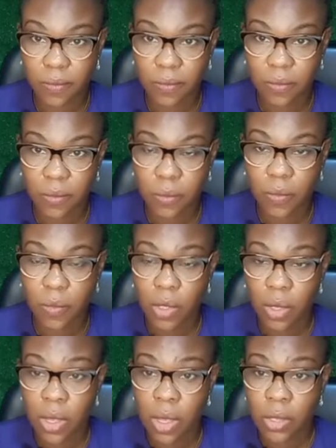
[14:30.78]
So
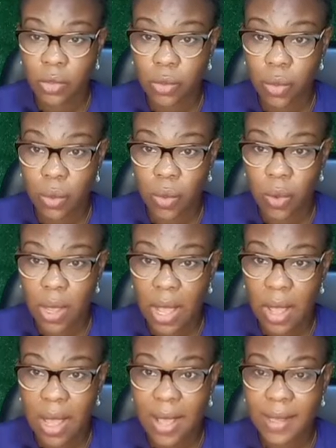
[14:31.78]
that is a
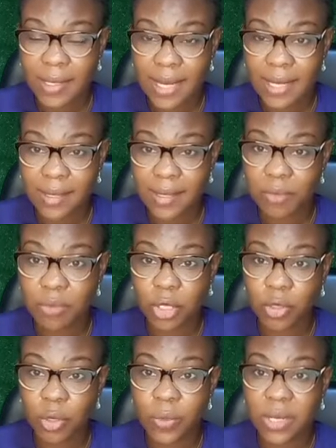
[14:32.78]
big topic that I
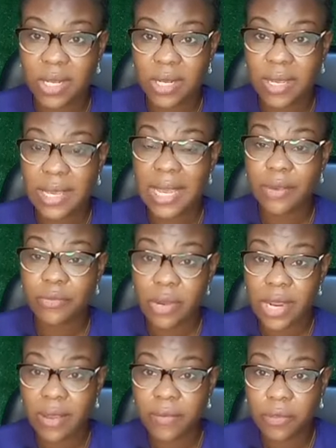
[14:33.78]
can't really afford to go
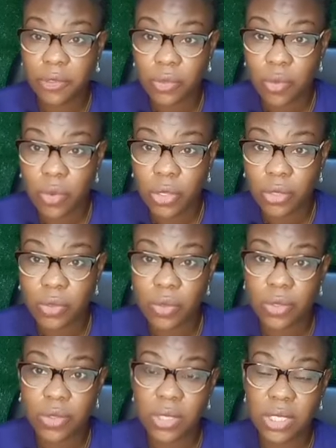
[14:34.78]
into in this
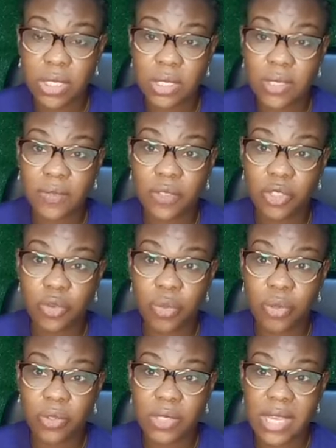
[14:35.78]
video. But an
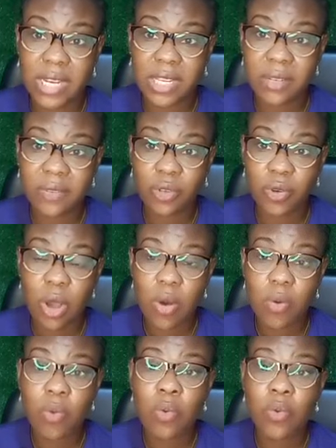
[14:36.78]
individual who
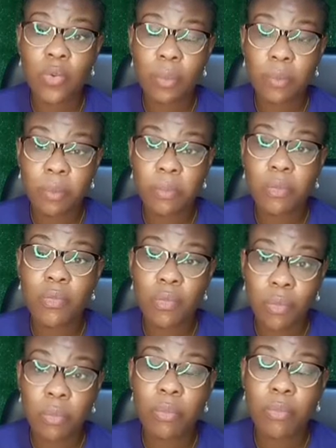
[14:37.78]
has a
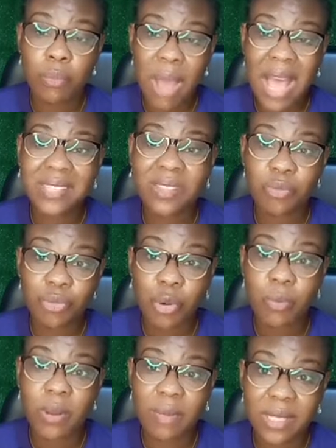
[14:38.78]
problematic
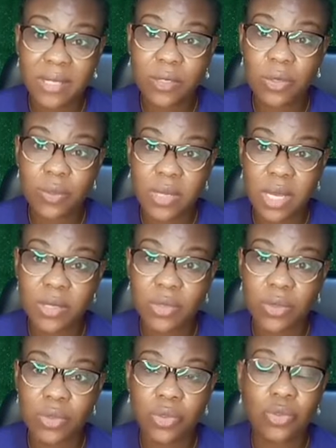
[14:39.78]
substance use, you try to
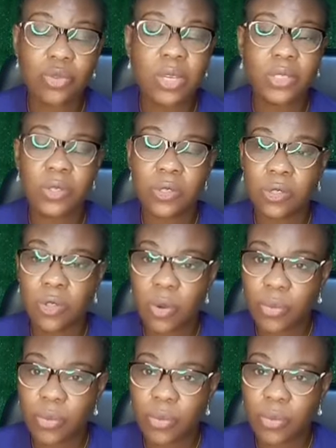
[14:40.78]
stop, you cannot.